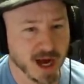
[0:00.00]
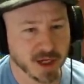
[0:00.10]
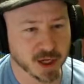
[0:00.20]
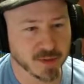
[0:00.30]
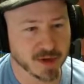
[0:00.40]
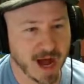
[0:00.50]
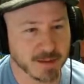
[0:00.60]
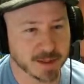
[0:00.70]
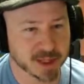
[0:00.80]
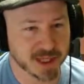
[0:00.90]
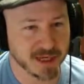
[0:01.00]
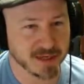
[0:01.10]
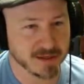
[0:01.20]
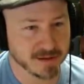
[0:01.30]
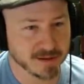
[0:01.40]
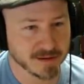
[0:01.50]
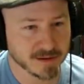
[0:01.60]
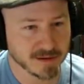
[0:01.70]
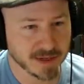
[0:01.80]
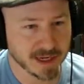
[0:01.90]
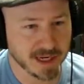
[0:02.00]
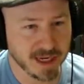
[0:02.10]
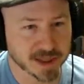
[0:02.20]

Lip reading: You can put objects in, like an